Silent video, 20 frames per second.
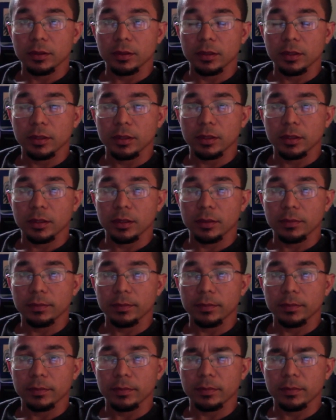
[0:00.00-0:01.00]
Um,
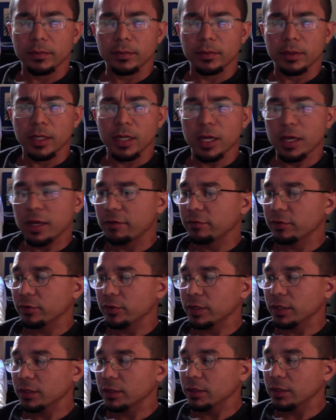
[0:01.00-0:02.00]
Hi
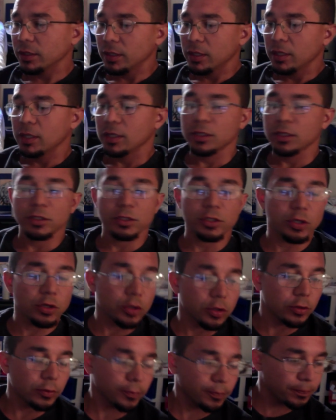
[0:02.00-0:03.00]
everyone.
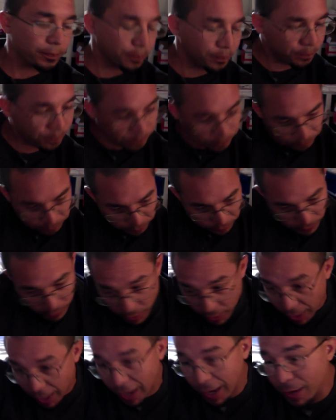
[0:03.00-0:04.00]
So
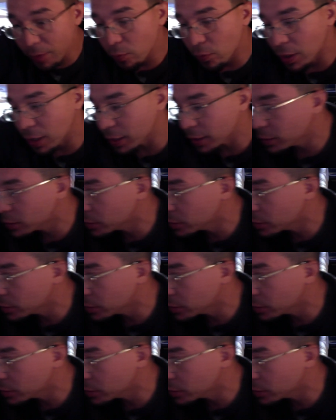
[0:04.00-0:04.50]
I wanted